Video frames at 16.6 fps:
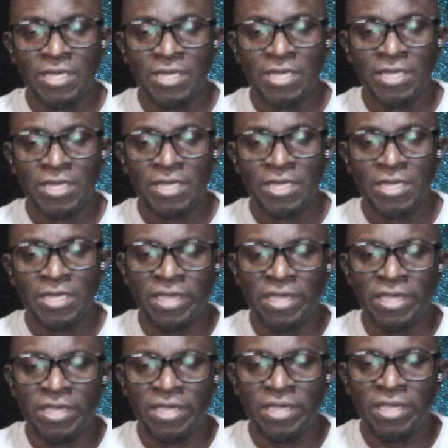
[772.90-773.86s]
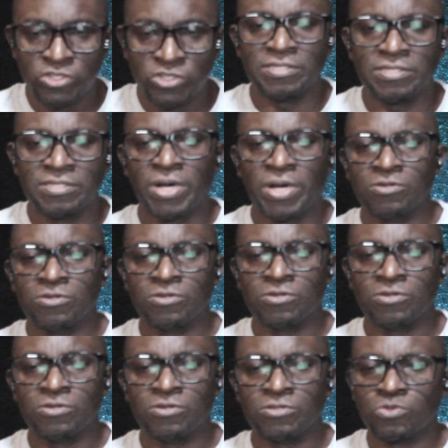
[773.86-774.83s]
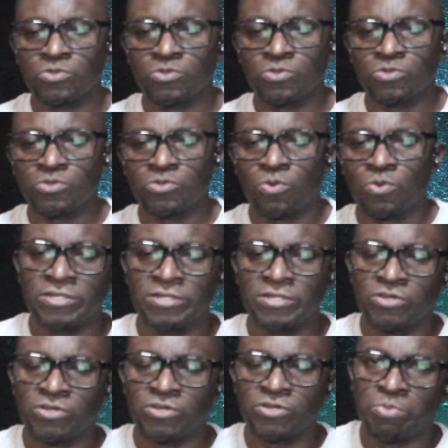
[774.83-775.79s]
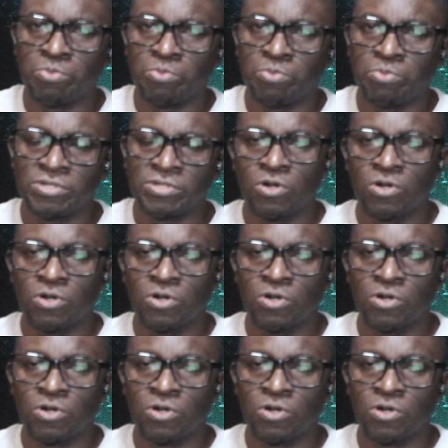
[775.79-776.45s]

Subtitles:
by instructing the pilot to squawk a transponder code.